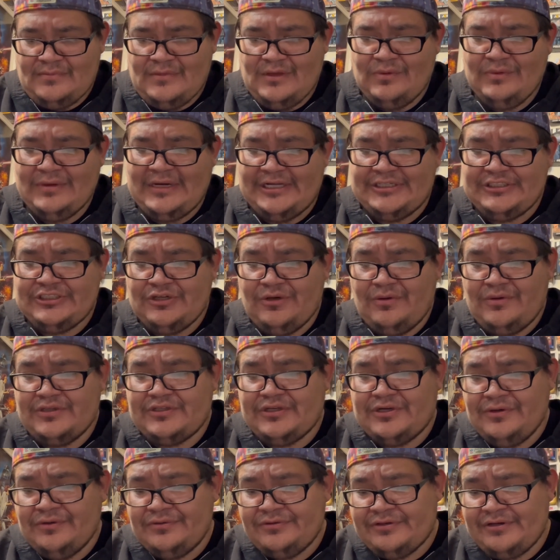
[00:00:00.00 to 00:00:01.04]
We got Joe with
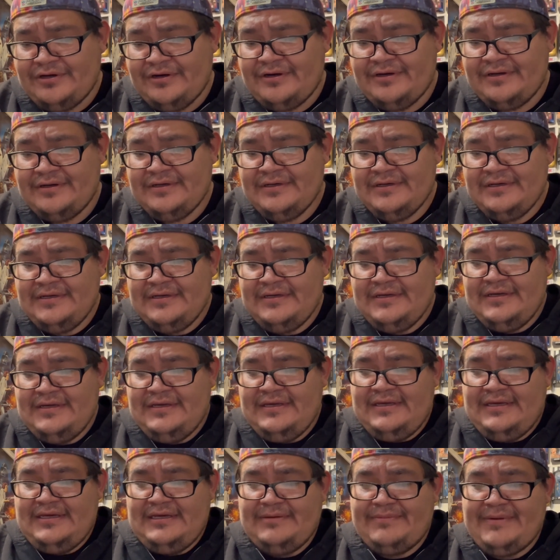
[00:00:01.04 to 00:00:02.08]
Gunther
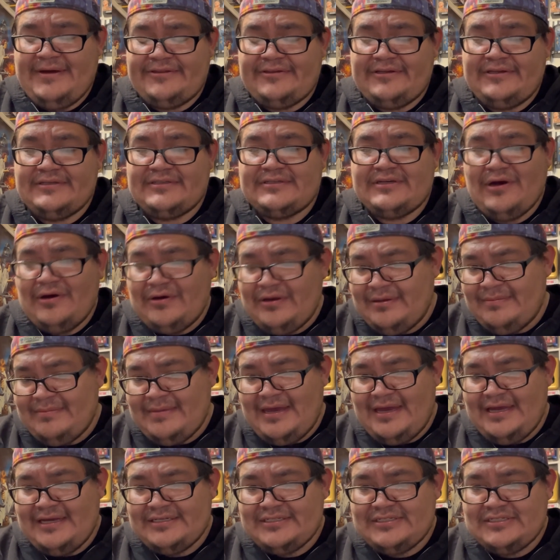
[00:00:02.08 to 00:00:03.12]
about this Cody
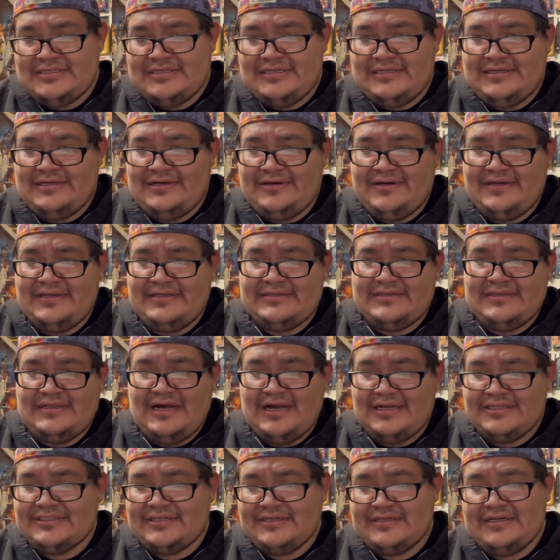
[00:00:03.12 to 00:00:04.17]
match, you know, his
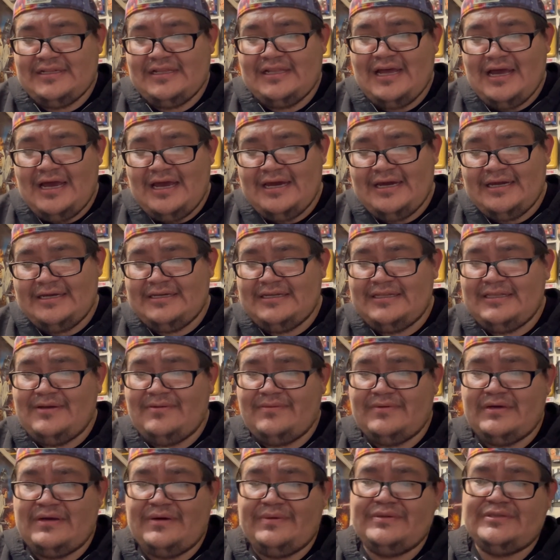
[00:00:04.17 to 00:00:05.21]
lots on the line, and then
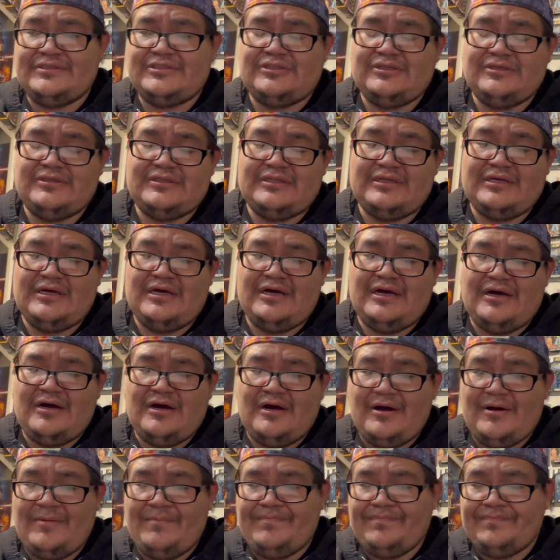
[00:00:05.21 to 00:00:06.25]
we go into
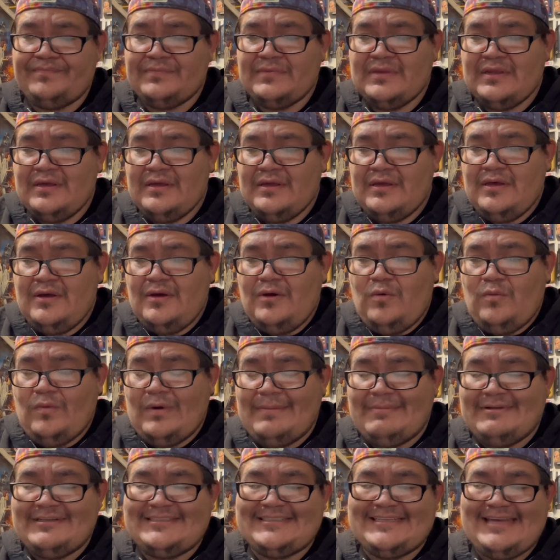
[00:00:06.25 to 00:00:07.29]
the
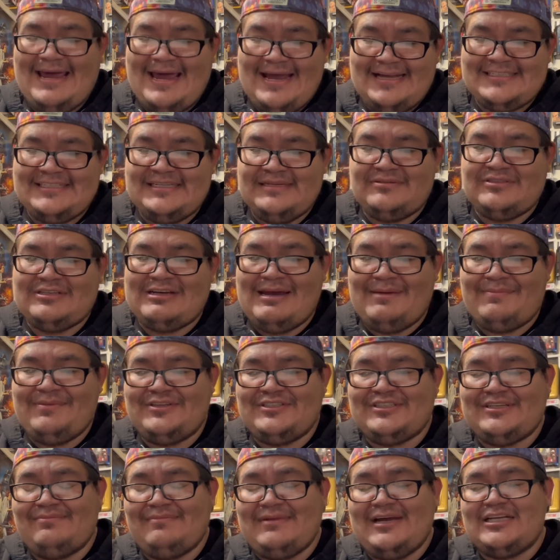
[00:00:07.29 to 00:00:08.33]
women's tag team
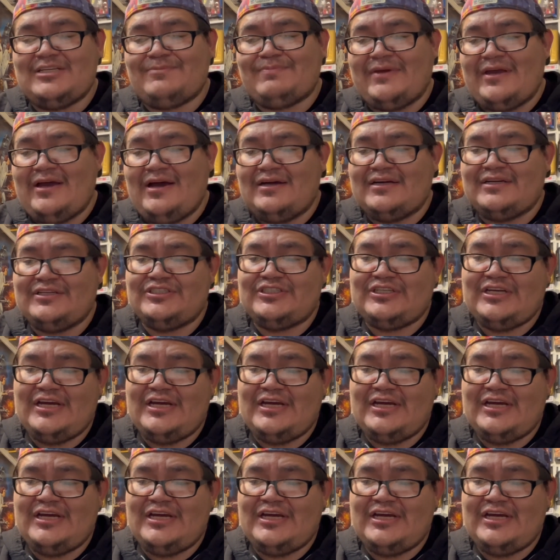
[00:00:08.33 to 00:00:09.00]
championship match, Bianca